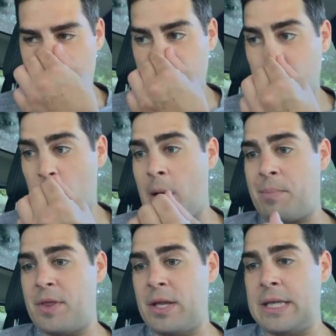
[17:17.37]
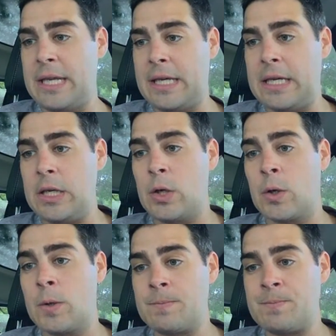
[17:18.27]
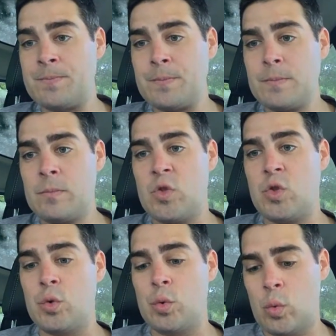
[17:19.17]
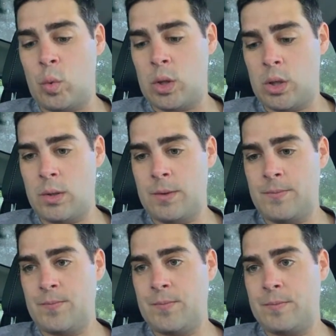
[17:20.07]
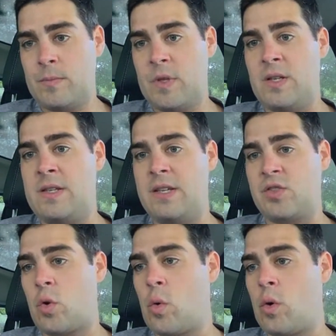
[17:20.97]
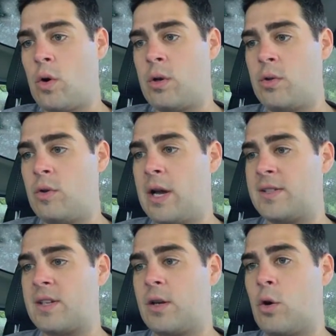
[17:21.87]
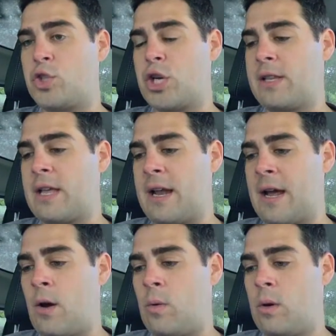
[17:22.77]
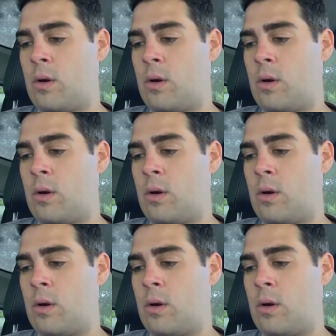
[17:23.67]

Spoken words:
drop the link here to the Discord. You guys can go check that out.